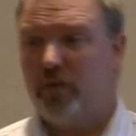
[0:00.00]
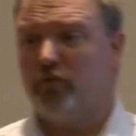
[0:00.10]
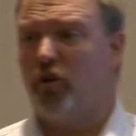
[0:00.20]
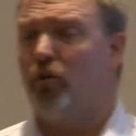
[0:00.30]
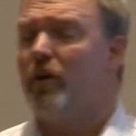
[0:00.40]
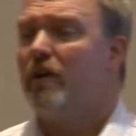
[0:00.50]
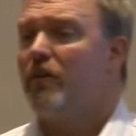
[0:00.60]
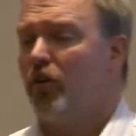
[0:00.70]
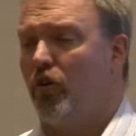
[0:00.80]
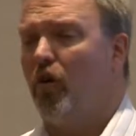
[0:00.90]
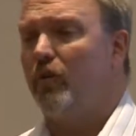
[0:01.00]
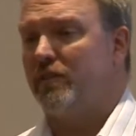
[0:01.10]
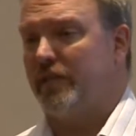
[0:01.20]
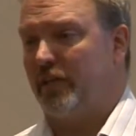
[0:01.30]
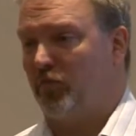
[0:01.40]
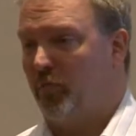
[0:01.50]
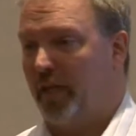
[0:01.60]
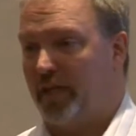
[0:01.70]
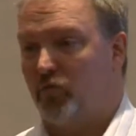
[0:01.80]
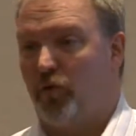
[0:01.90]
So the goal is to get to a
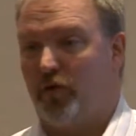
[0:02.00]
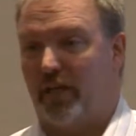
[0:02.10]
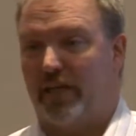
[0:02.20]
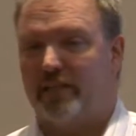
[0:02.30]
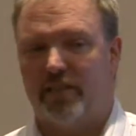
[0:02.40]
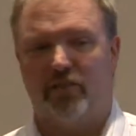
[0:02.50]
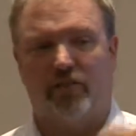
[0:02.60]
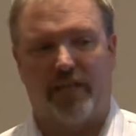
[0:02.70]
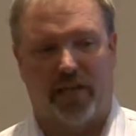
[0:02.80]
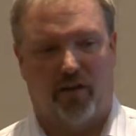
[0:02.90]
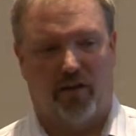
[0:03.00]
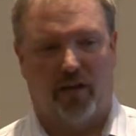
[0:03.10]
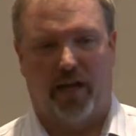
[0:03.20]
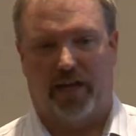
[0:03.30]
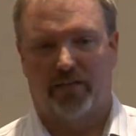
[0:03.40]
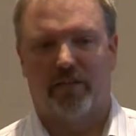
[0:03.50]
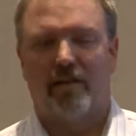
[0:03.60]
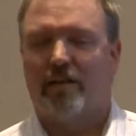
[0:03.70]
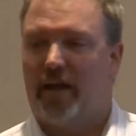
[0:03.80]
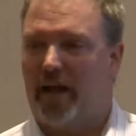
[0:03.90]
place where you can continue to take on clients
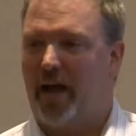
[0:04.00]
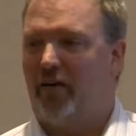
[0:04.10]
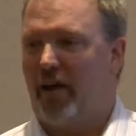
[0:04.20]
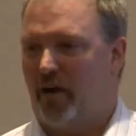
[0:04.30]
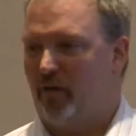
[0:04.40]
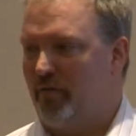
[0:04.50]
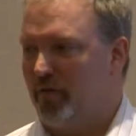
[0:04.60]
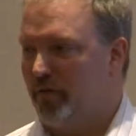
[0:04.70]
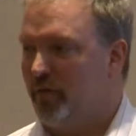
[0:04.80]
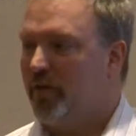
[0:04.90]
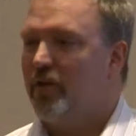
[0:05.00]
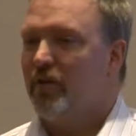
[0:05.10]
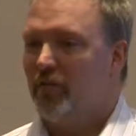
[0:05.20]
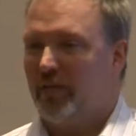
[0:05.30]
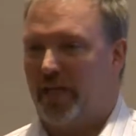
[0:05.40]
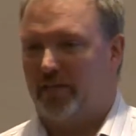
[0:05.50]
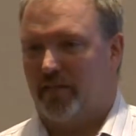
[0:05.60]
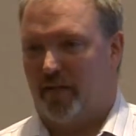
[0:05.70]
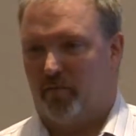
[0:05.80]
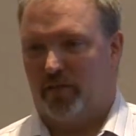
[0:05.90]
at higher and higher revenue, less
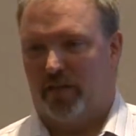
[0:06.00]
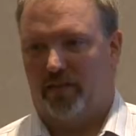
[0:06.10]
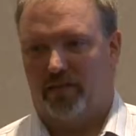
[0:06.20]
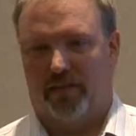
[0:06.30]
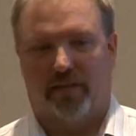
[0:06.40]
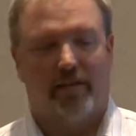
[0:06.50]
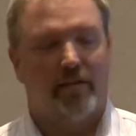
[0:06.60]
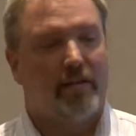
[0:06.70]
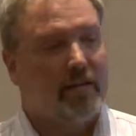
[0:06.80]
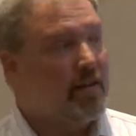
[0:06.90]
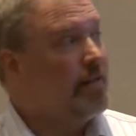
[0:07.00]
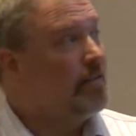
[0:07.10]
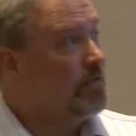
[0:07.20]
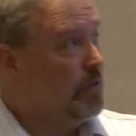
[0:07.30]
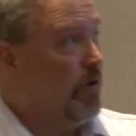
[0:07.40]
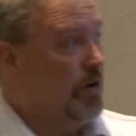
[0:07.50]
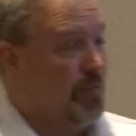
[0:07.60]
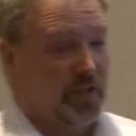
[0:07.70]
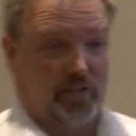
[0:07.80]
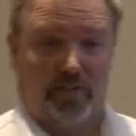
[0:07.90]
labor intensity to grow your
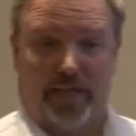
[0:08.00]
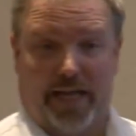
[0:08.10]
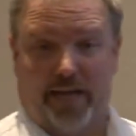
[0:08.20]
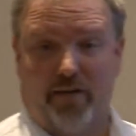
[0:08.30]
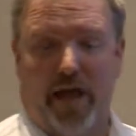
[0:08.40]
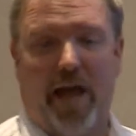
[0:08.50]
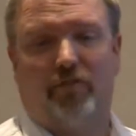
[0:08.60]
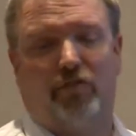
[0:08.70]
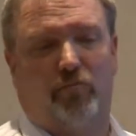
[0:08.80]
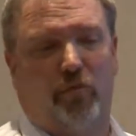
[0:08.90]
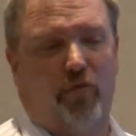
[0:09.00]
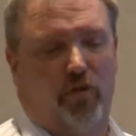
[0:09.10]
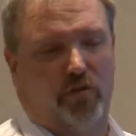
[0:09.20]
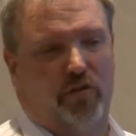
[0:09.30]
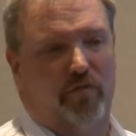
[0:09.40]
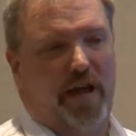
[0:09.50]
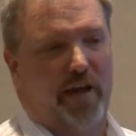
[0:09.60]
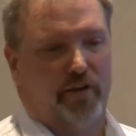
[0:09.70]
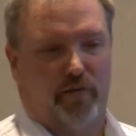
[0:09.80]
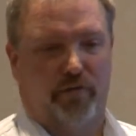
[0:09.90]
business. And again, you have to focus on
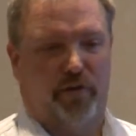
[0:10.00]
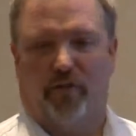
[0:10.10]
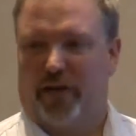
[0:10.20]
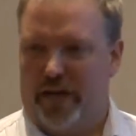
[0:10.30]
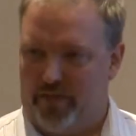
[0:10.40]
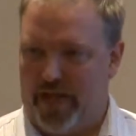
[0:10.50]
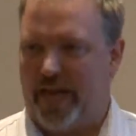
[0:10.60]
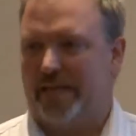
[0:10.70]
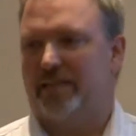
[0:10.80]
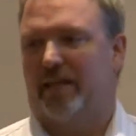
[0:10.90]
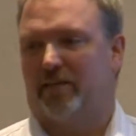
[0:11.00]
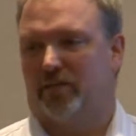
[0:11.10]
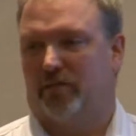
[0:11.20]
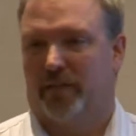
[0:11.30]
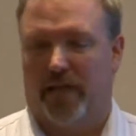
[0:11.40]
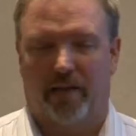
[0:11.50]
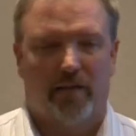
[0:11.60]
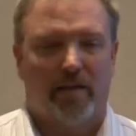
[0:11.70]
value if you're ever going to have any chance of doing that.